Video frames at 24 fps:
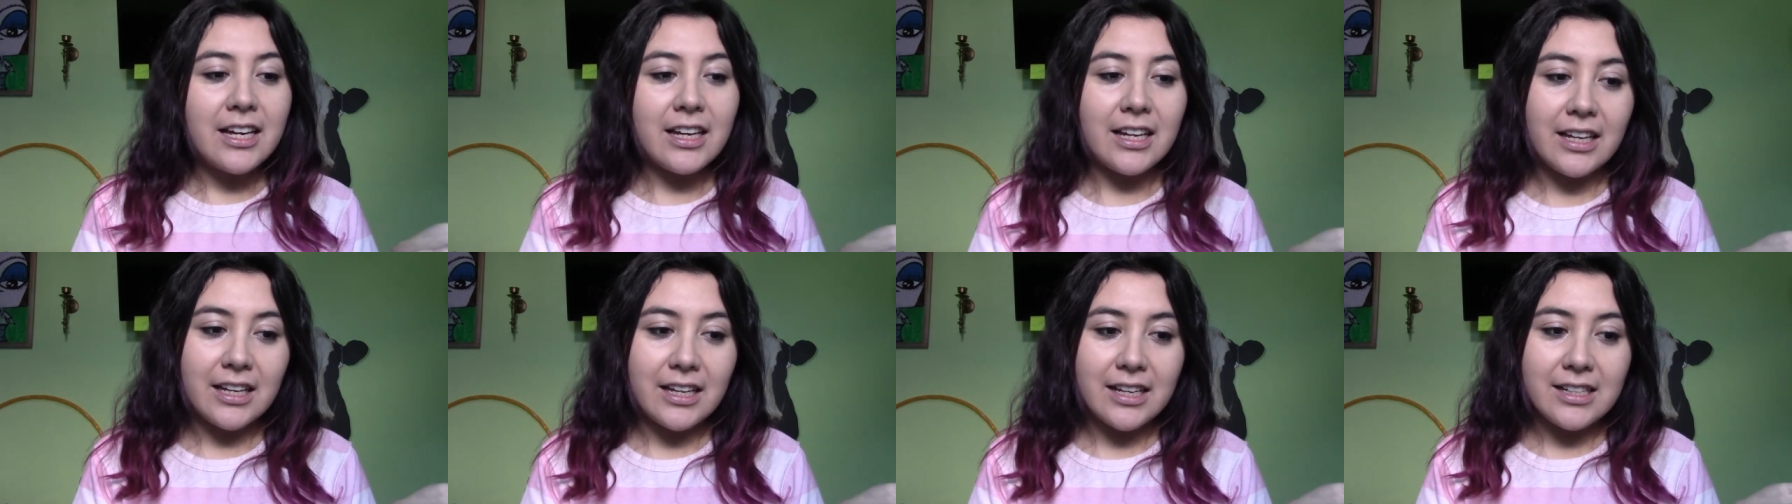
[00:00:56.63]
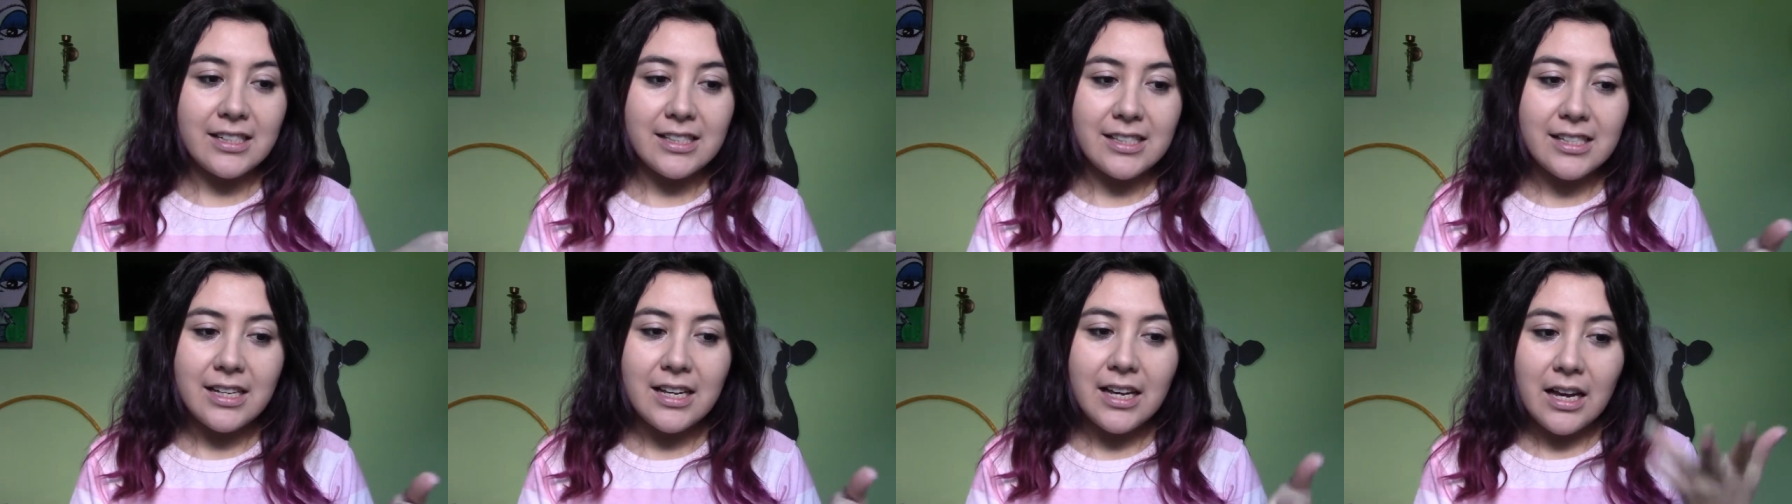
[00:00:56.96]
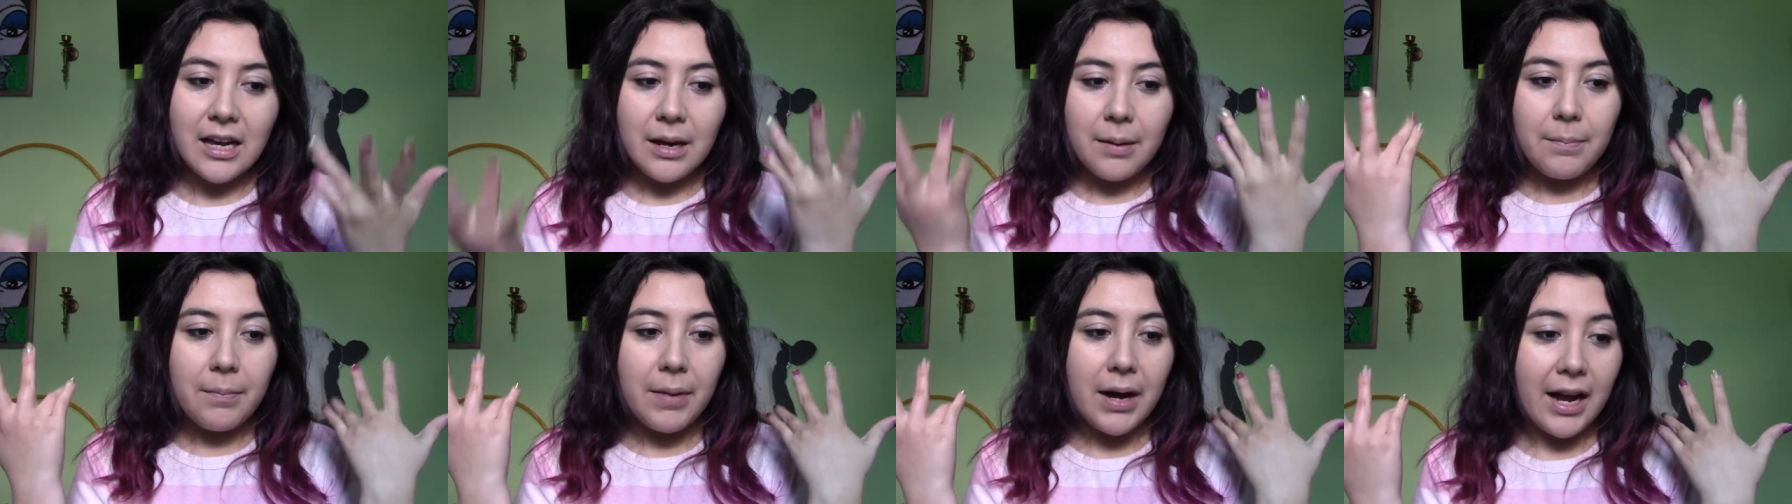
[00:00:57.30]
is
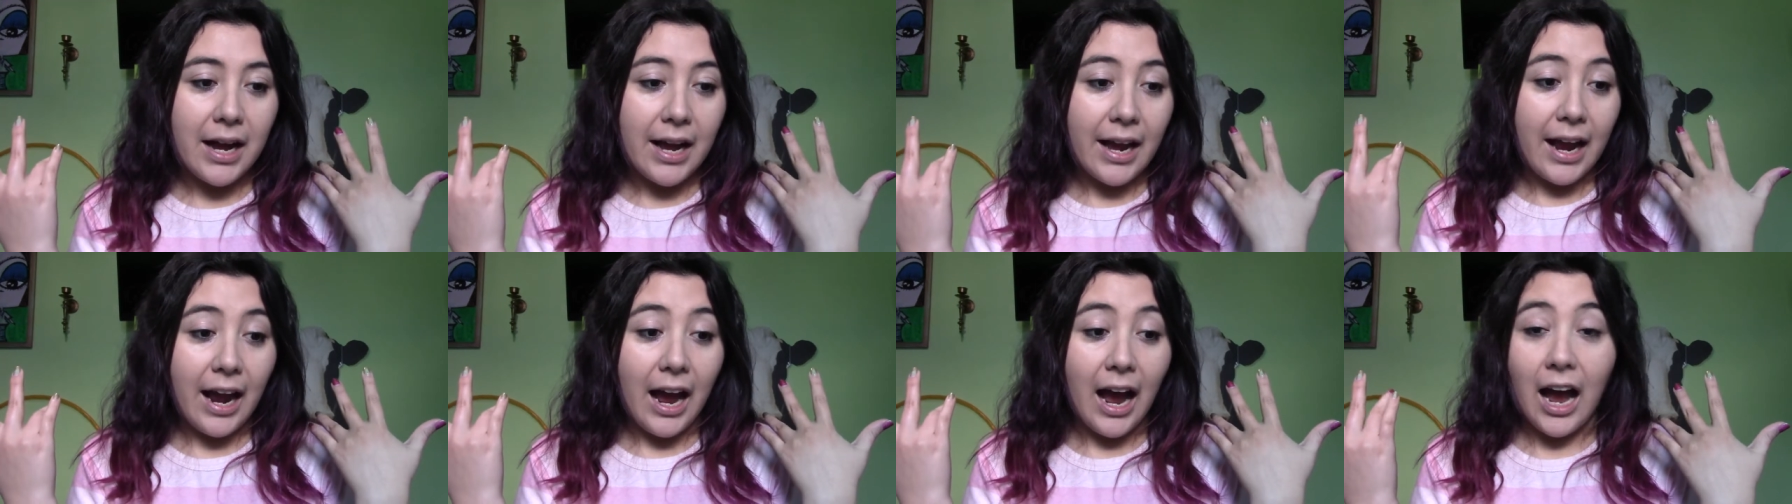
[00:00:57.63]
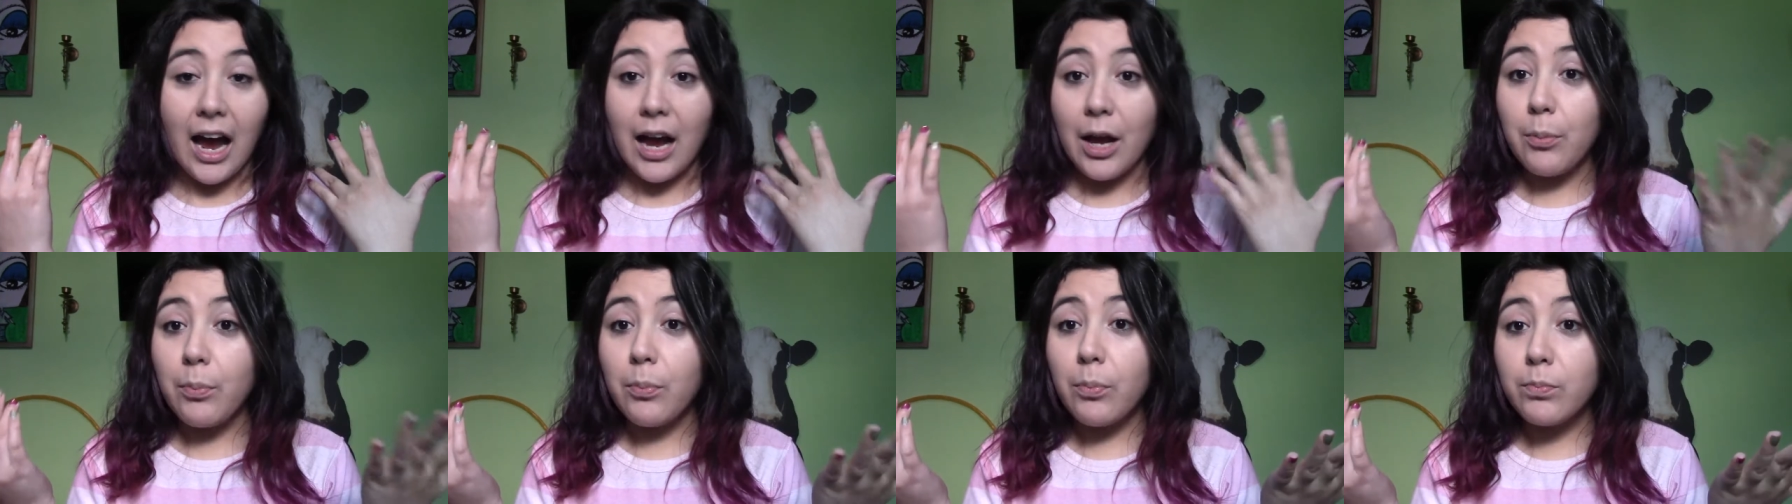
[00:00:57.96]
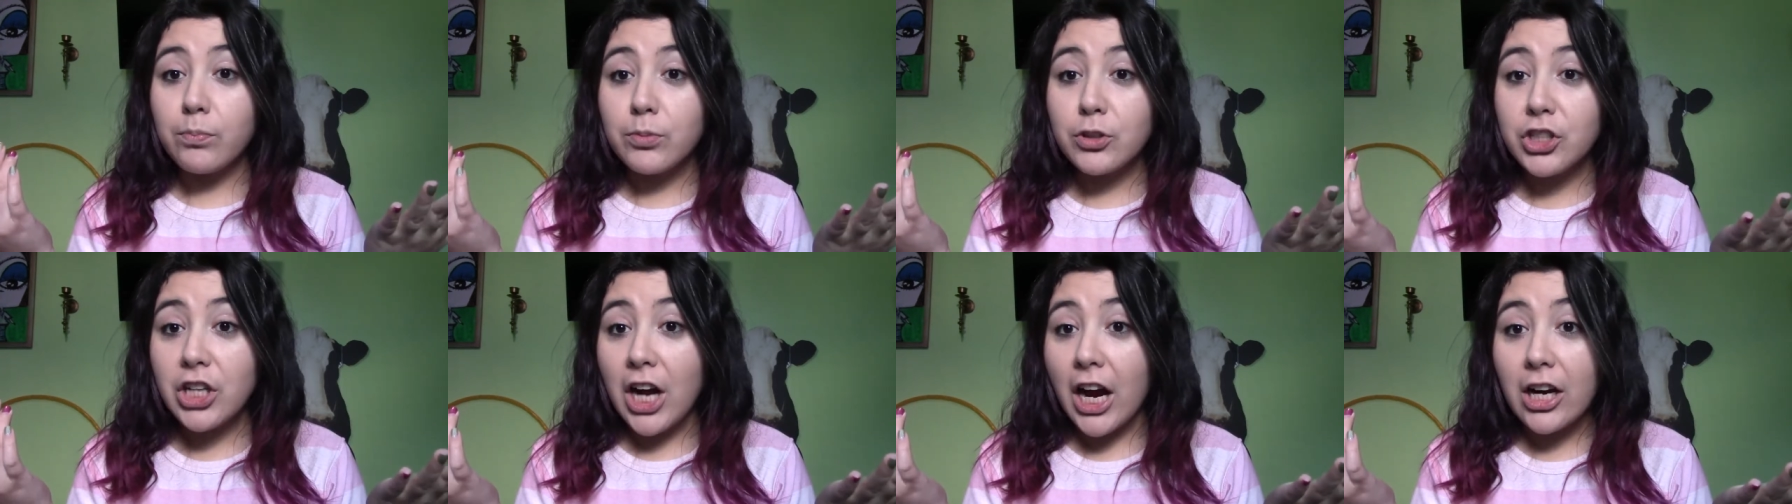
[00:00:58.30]
my
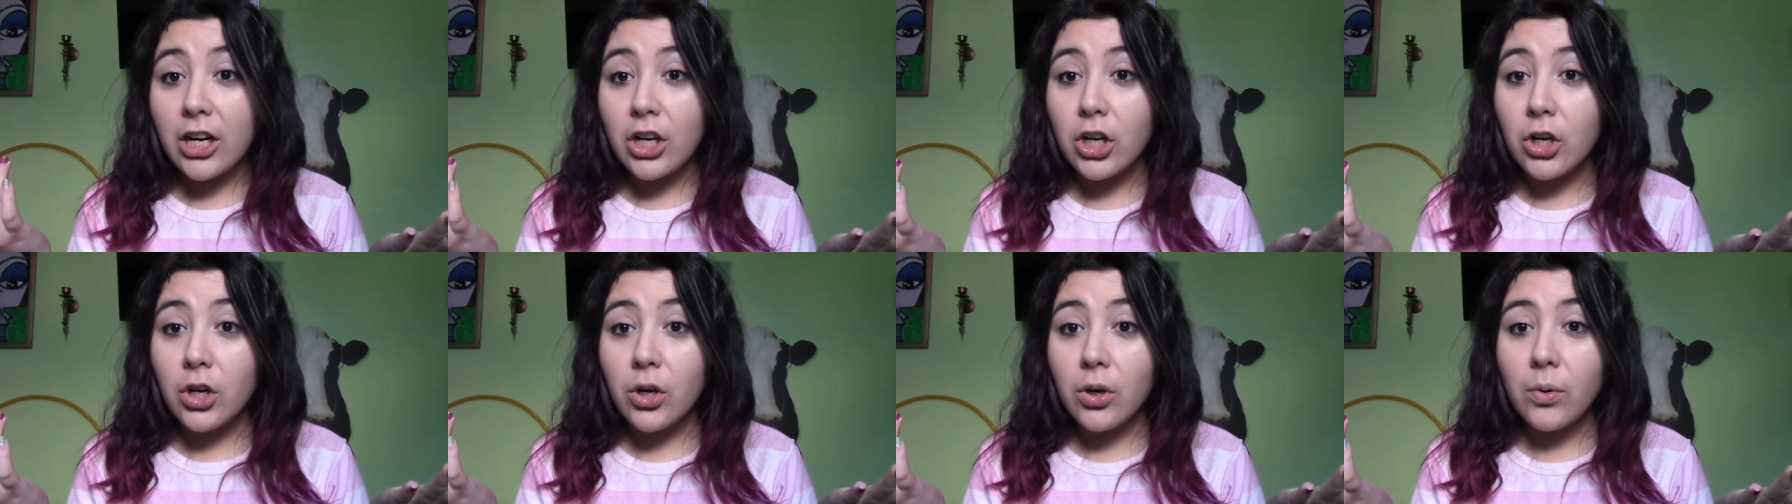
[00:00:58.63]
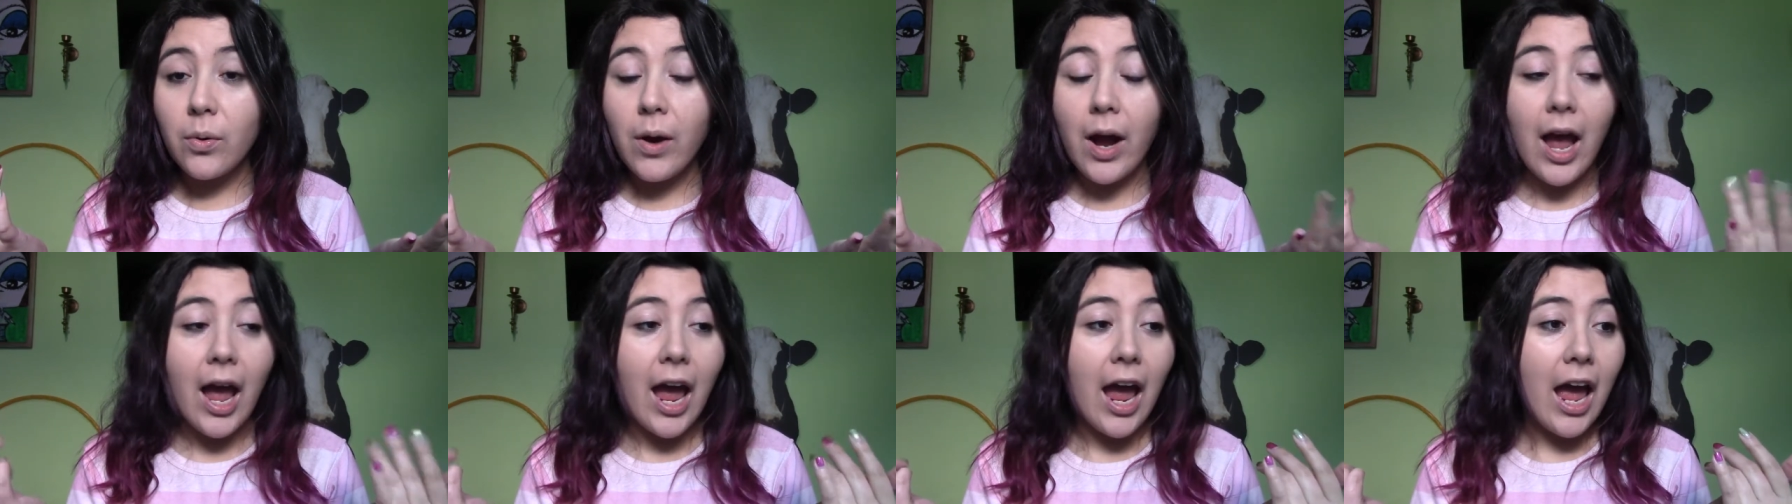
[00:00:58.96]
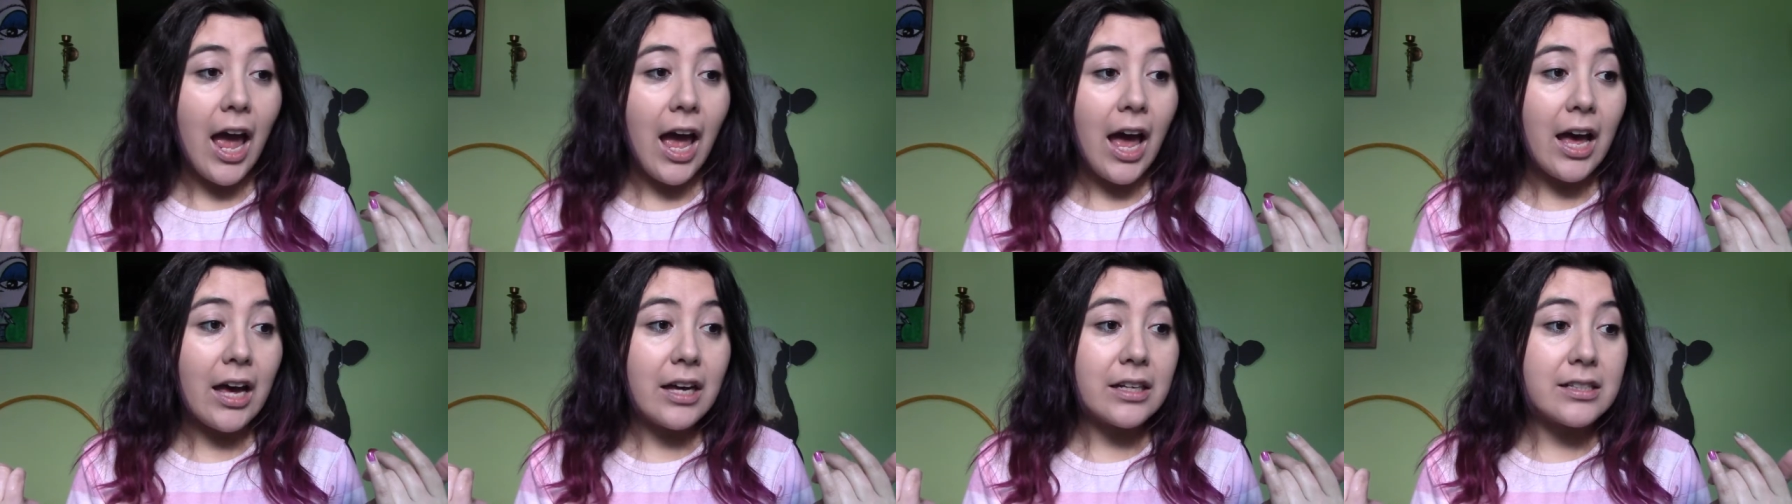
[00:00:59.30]
eyeshadow
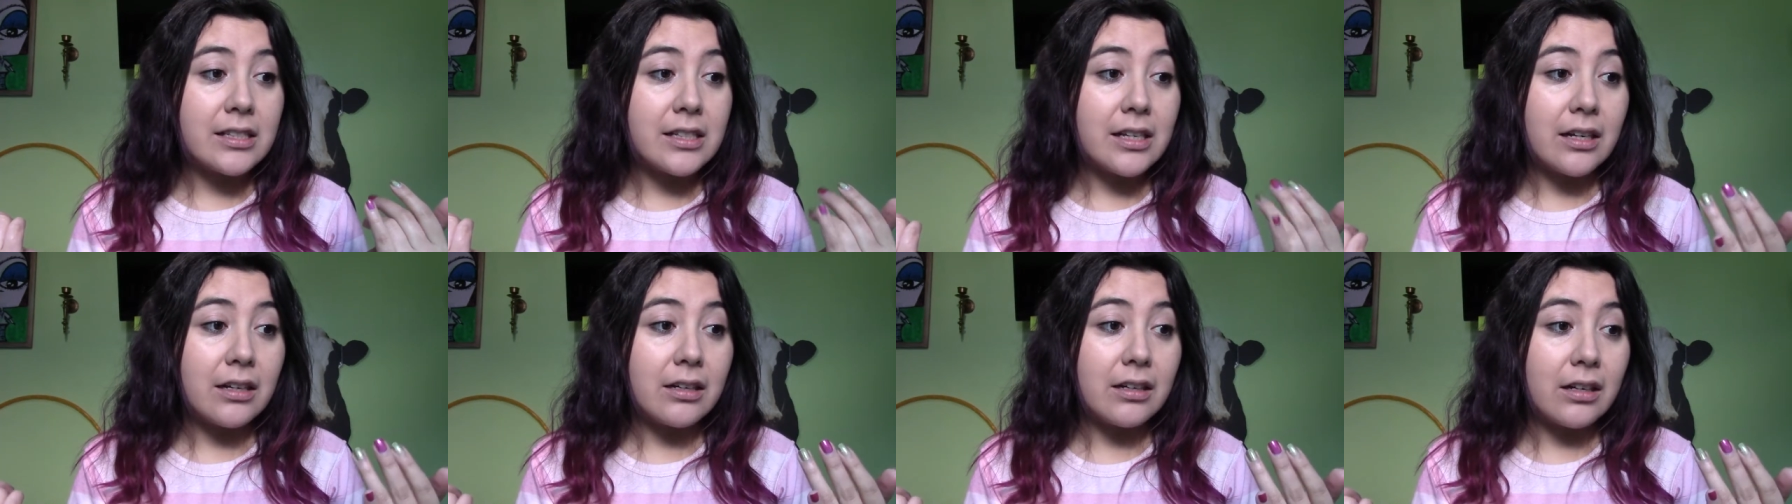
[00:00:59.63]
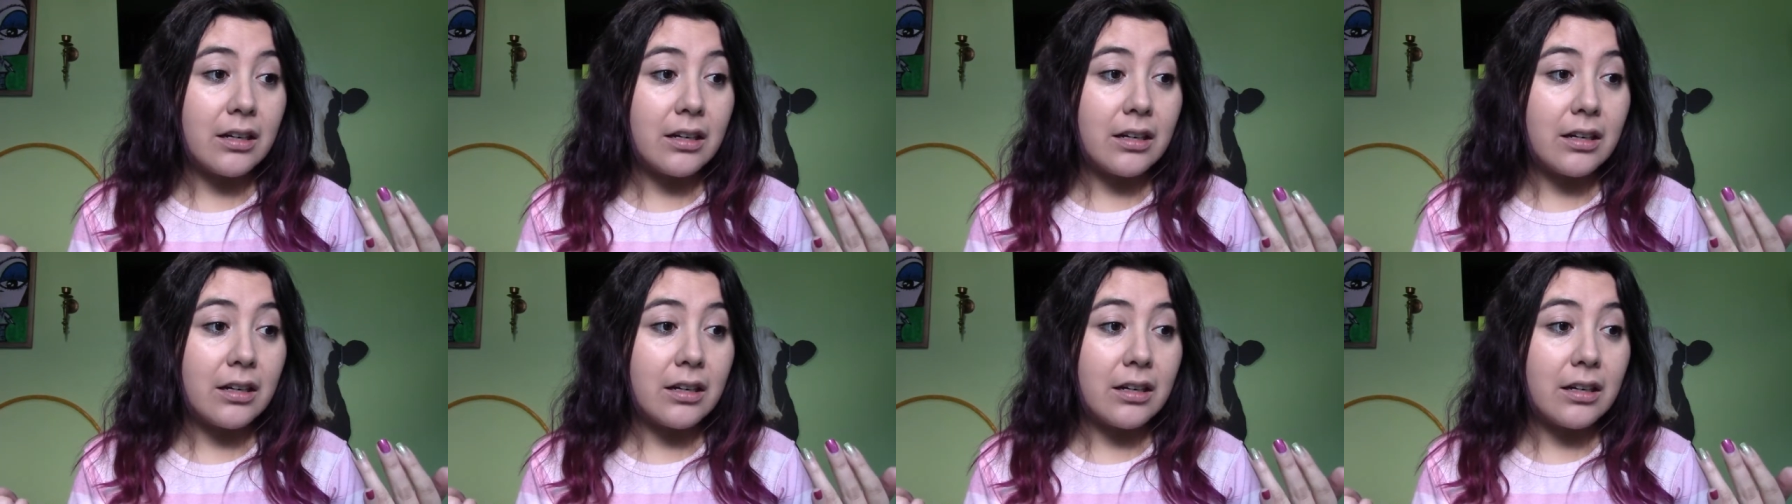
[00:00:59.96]
and